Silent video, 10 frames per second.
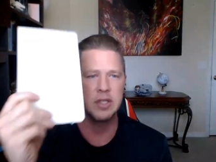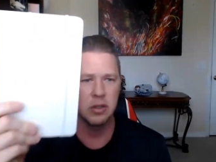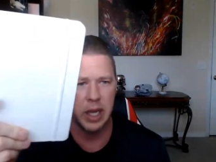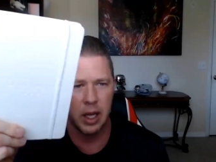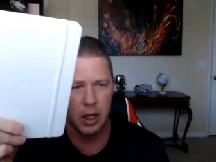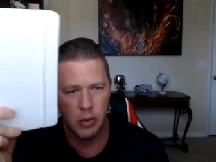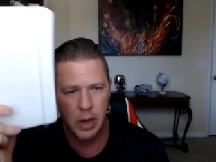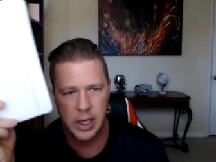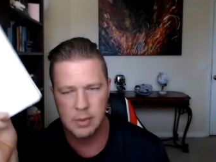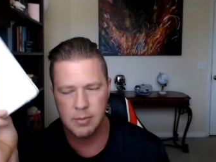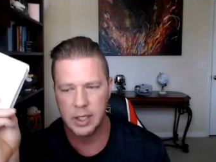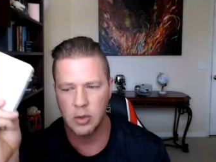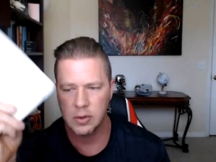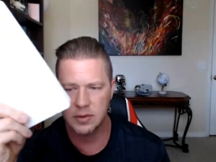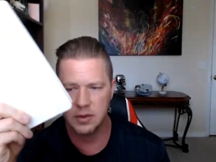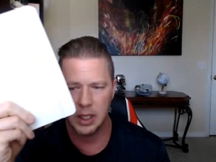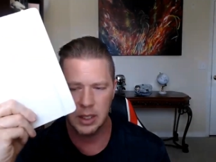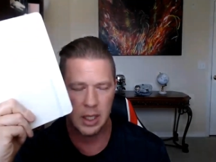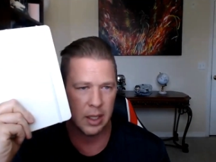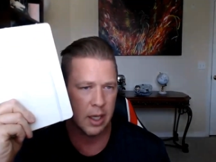single day, I'll write in my goals and
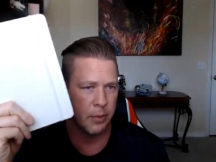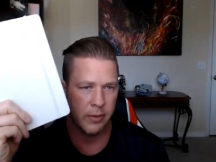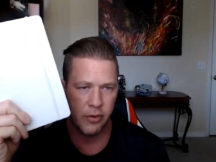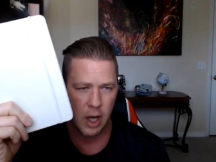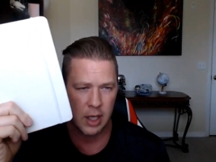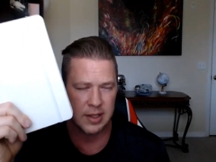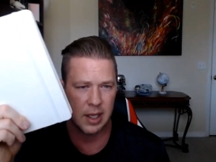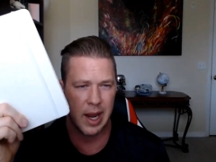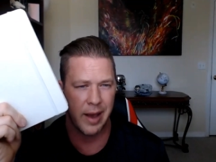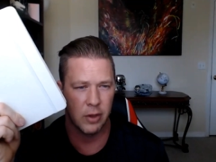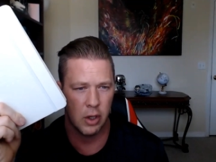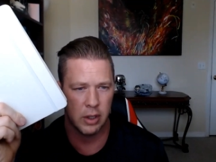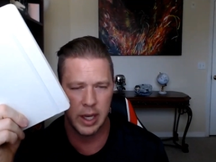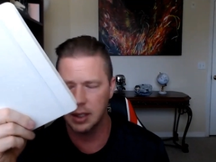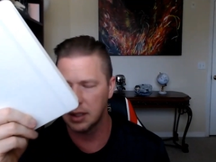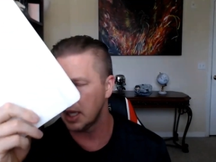then a couple of thoughts that I have along that